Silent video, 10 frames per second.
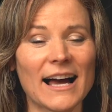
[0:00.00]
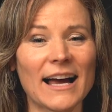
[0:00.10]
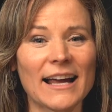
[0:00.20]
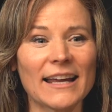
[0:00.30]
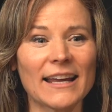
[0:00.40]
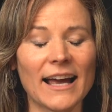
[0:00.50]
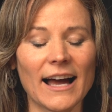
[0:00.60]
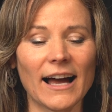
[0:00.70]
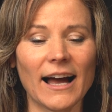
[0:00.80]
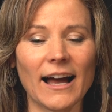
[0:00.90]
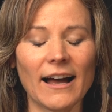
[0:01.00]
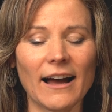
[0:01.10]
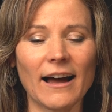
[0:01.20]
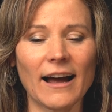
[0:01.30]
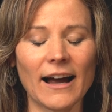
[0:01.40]
I
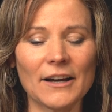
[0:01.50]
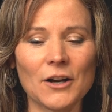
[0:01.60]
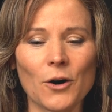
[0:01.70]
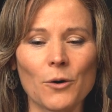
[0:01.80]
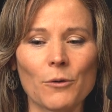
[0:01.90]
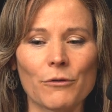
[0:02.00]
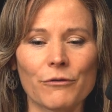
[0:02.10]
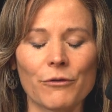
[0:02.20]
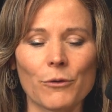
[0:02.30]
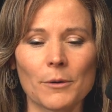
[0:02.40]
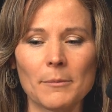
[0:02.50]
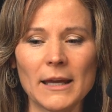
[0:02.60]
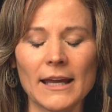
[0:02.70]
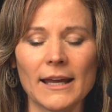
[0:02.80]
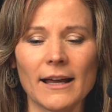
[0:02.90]
know for
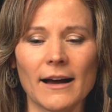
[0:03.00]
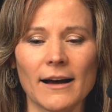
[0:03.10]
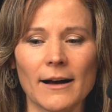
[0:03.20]
me,